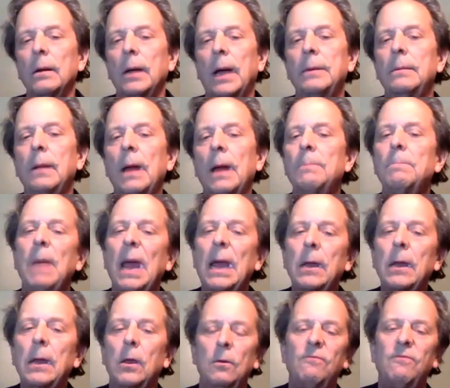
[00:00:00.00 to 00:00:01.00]
and
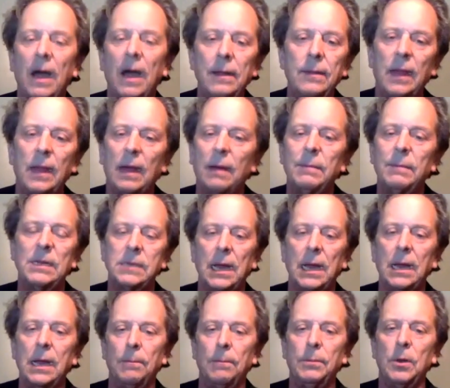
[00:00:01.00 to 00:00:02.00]
make you fight them and
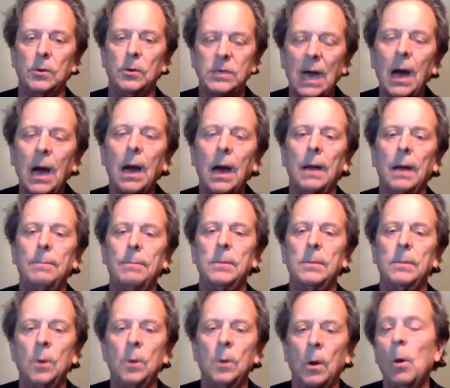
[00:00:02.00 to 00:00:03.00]
take up your time,
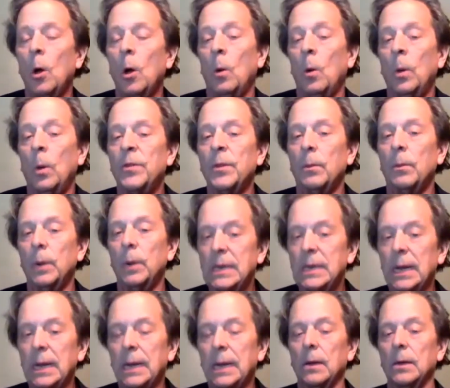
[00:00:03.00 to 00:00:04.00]
with a
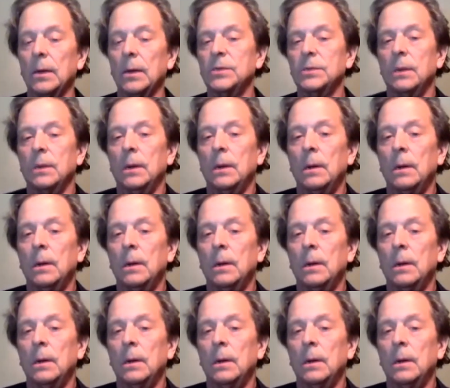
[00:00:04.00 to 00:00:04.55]
ridiculous